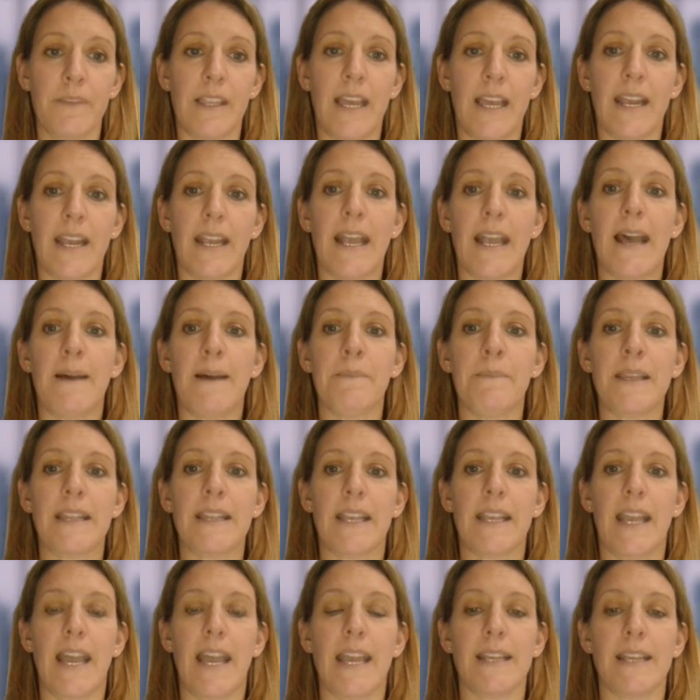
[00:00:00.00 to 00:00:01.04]
That can be
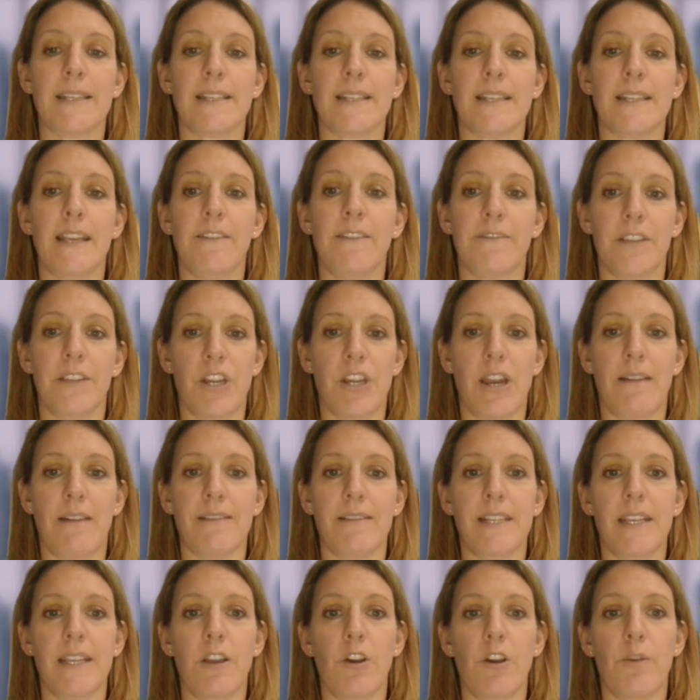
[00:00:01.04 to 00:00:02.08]
the case if the
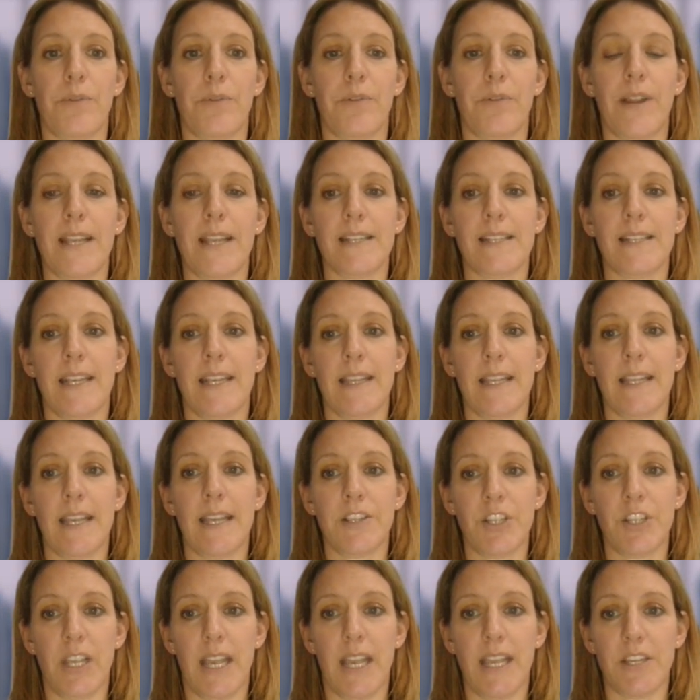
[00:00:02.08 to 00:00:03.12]
charity operates in the
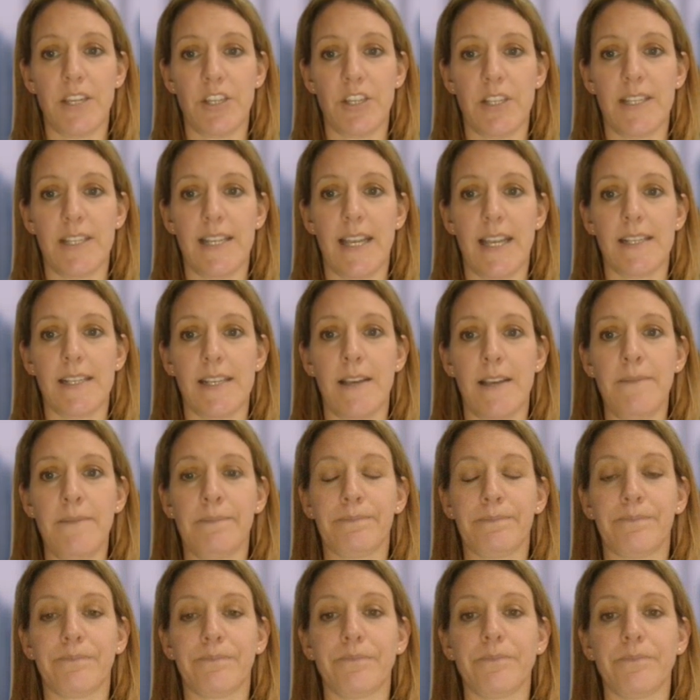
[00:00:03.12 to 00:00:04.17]
education sector.
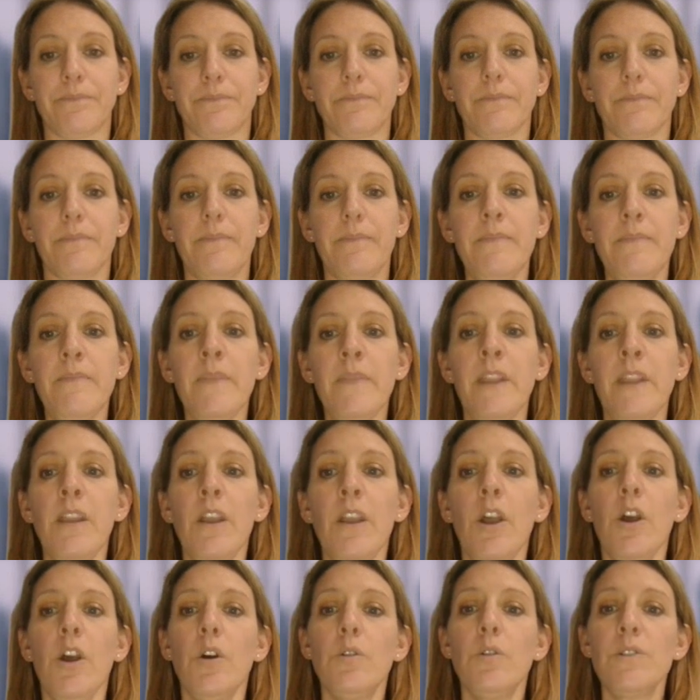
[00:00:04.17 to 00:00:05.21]

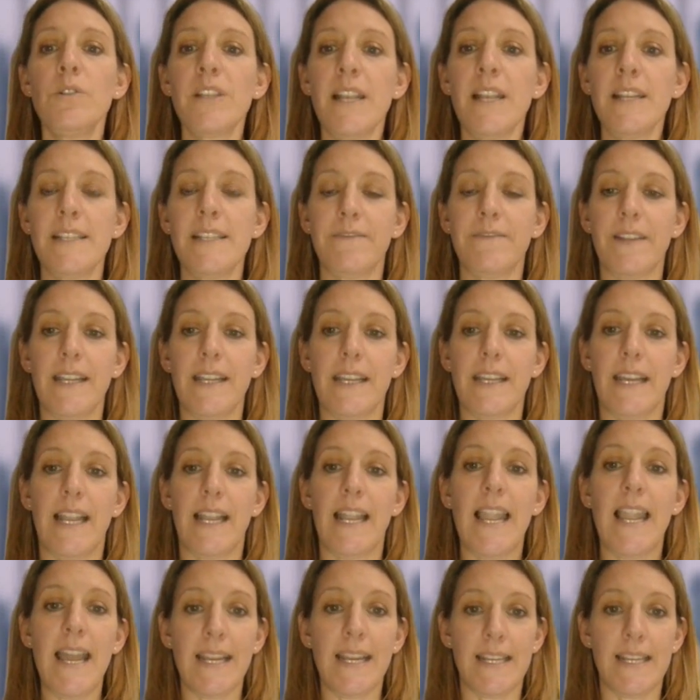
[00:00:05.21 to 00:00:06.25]
Alternatively,
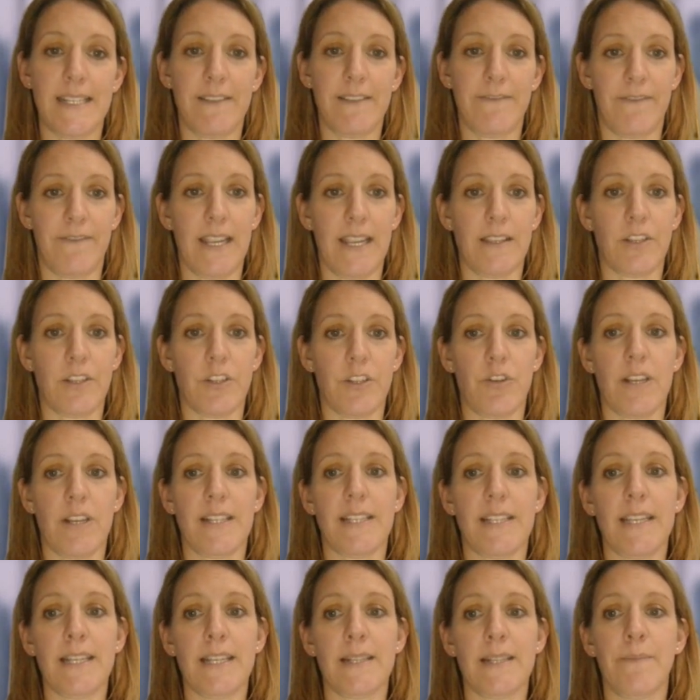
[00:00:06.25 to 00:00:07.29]
collectively, the
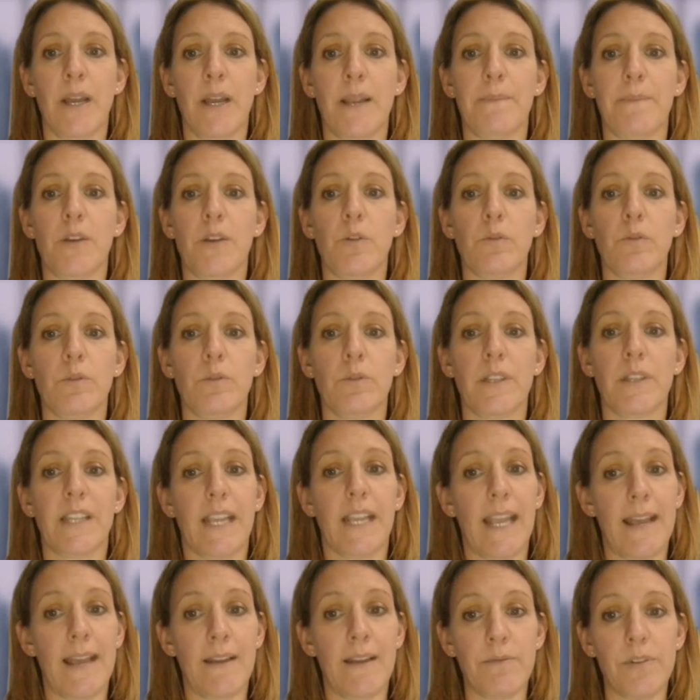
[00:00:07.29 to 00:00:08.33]
trustees might be called the
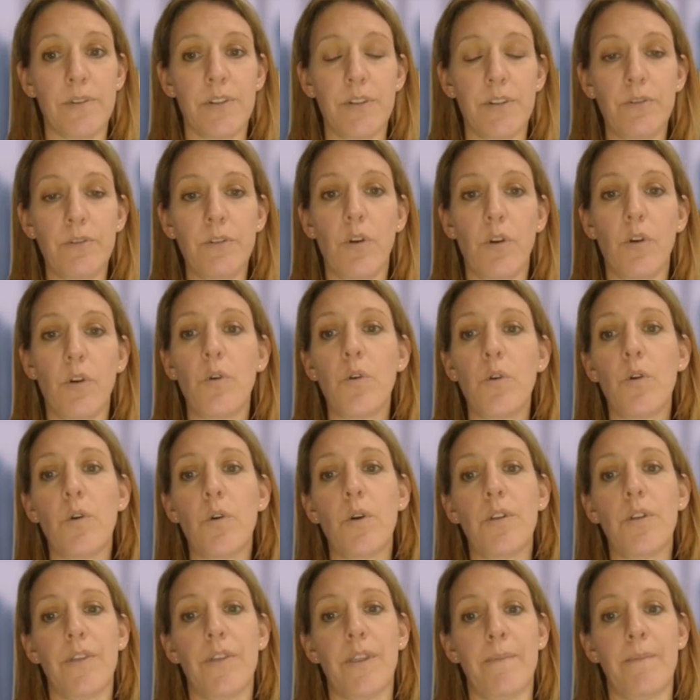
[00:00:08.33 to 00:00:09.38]
council
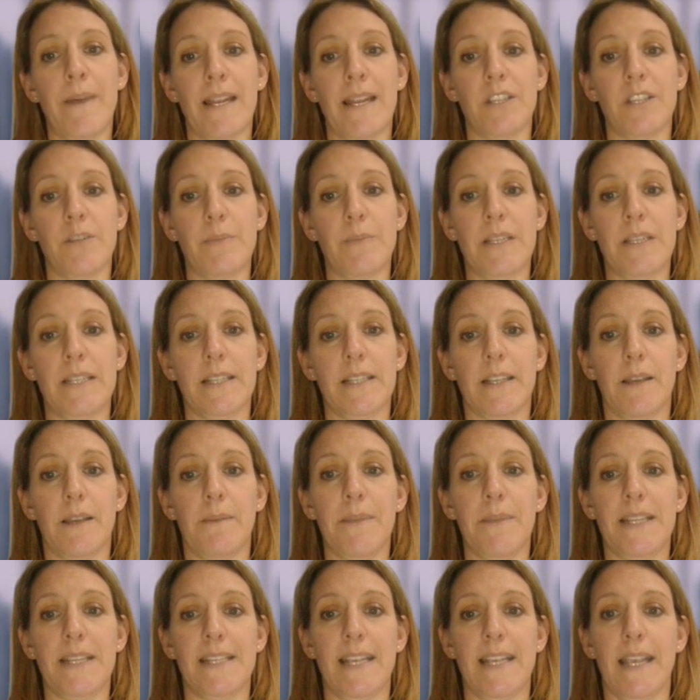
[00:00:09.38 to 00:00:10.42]
or the management
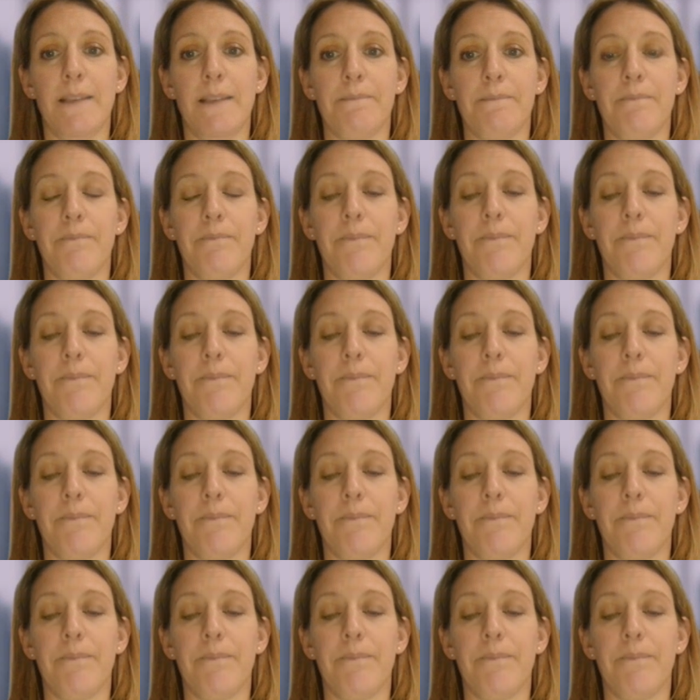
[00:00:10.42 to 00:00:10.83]
committee.